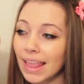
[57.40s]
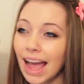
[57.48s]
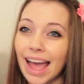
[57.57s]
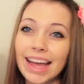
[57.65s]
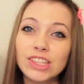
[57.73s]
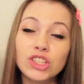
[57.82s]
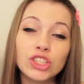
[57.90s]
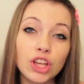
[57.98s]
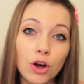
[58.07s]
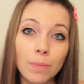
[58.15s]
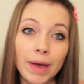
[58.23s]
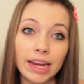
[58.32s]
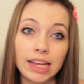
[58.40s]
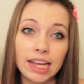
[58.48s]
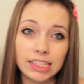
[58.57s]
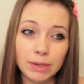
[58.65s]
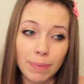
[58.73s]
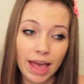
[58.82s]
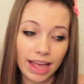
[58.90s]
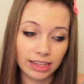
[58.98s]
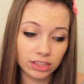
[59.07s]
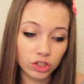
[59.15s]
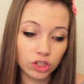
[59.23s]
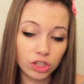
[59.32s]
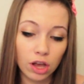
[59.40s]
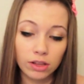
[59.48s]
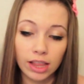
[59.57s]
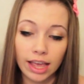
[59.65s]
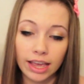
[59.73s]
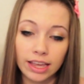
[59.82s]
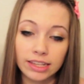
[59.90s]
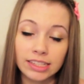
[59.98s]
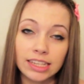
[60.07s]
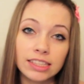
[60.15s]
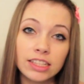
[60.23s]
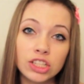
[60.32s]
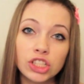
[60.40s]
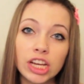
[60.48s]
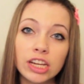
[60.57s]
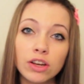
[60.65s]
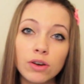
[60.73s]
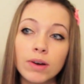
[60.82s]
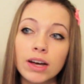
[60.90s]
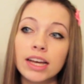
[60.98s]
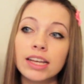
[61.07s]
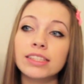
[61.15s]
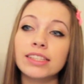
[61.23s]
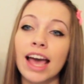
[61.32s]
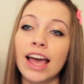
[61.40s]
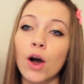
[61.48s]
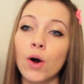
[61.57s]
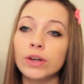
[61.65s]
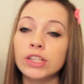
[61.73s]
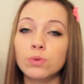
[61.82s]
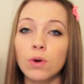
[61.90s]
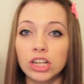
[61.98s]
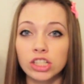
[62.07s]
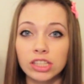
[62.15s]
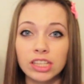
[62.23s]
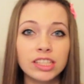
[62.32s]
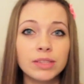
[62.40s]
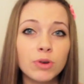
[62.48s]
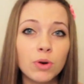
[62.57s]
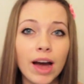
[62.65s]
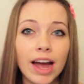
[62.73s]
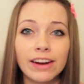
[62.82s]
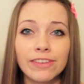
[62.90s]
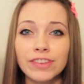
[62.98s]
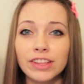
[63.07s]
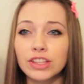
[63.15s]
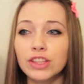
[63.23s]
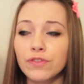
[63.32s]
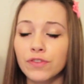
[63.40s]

I had so many, it depends. So like Disney Channel wise, I always watch Lizzie McGuire, Phil of the